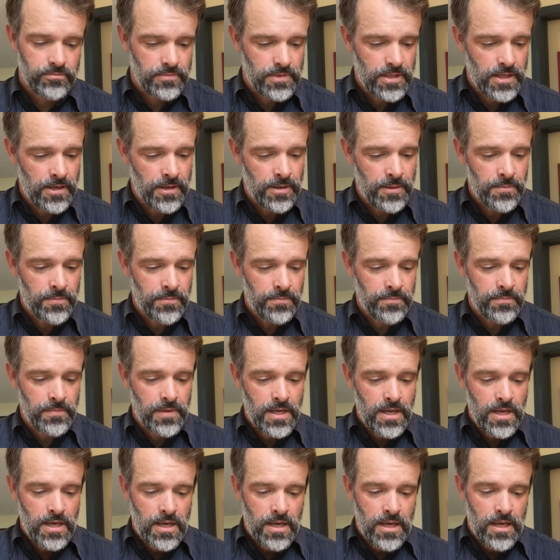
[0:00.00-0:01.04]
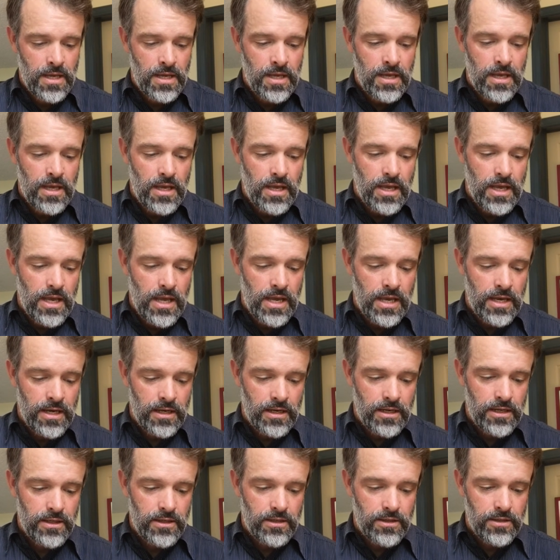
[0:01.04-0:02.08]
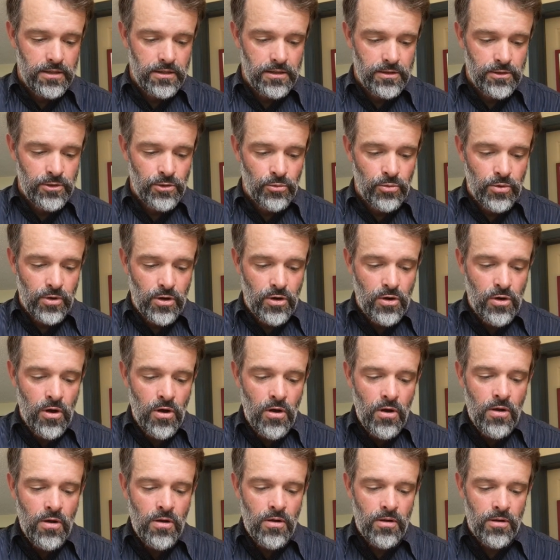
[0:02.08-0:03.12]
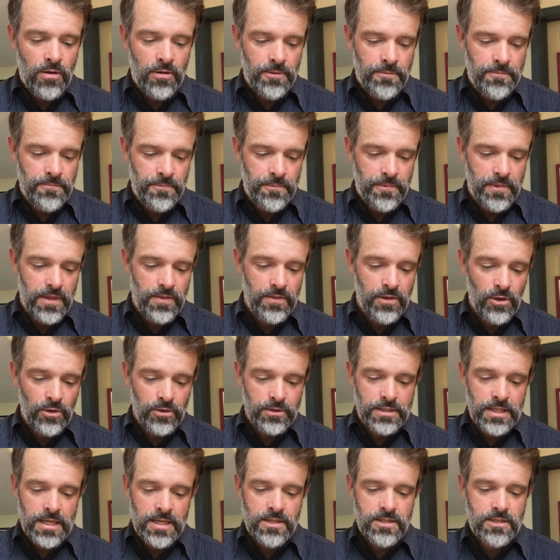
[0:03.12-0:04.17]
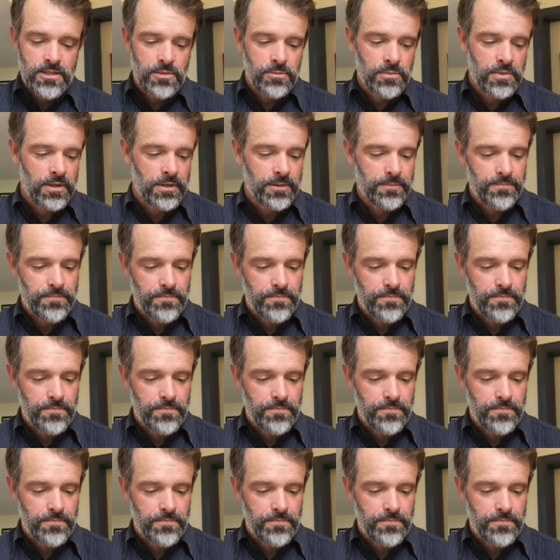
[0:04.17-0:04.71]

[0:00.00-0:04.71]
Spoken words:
And you'll recall in the Old Testament,